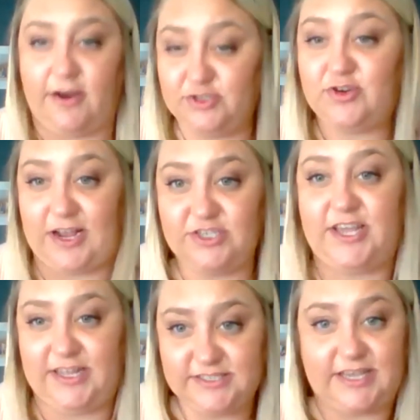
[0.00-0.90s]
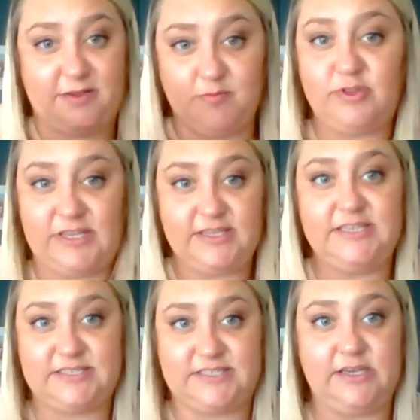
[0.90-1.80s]
Are your trash cans like completely
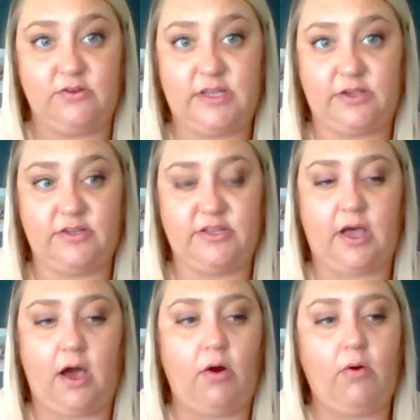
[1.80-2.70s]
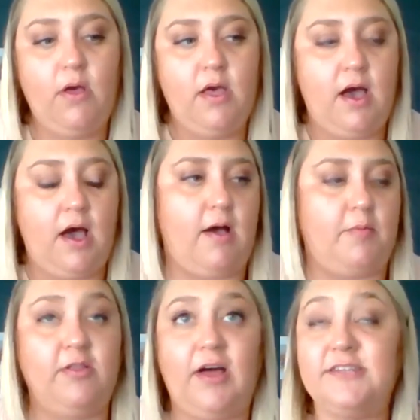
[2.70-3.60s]
sealed and good to go?
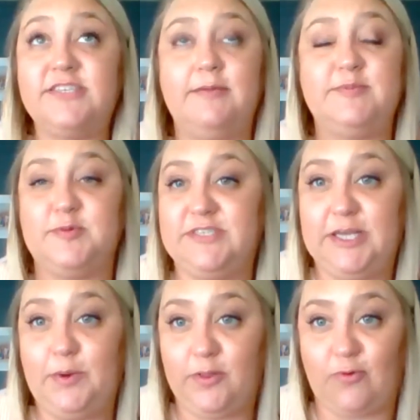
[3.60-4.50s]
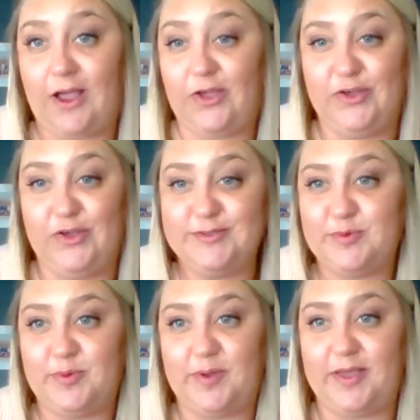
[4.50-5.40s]
A lot of times we see with raccoons
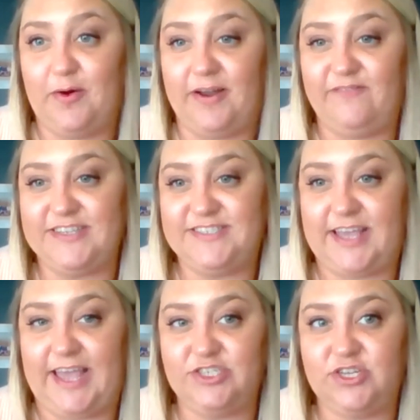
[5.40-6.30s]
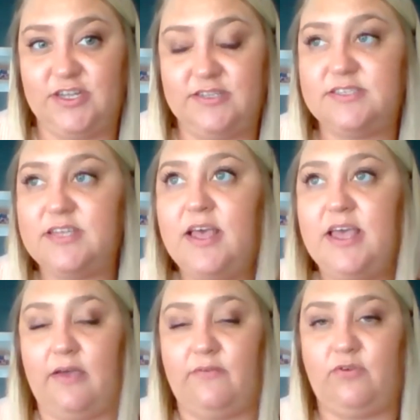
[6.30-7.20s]
when we go on investigations,
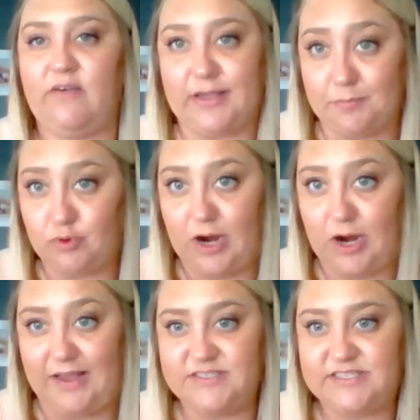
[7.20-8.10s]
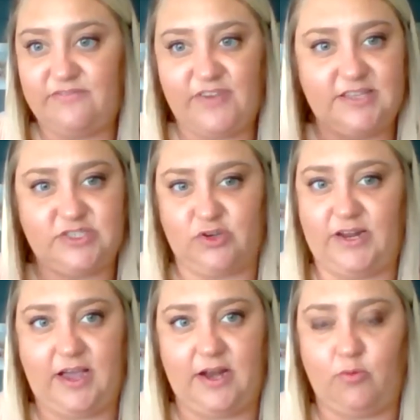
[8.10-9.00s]
if you have like a privacy fence or any
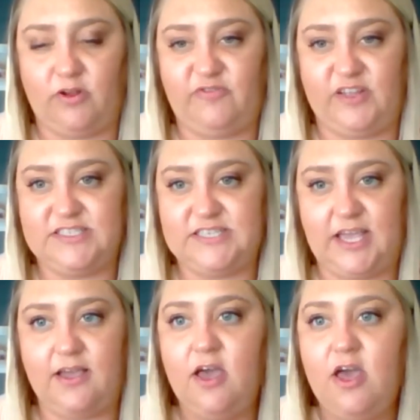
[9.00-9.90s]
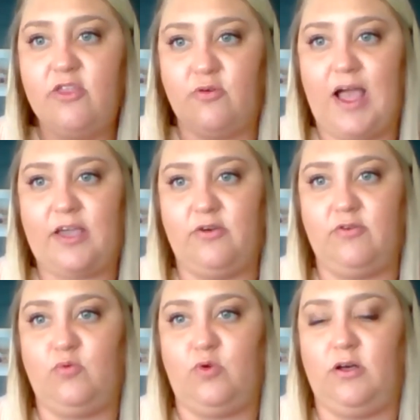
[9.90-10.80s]
kind of wood fencing, the raccoon
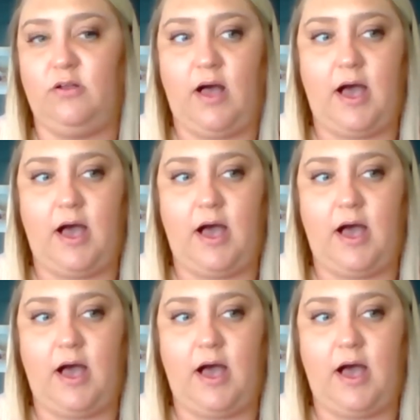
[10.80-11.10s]
will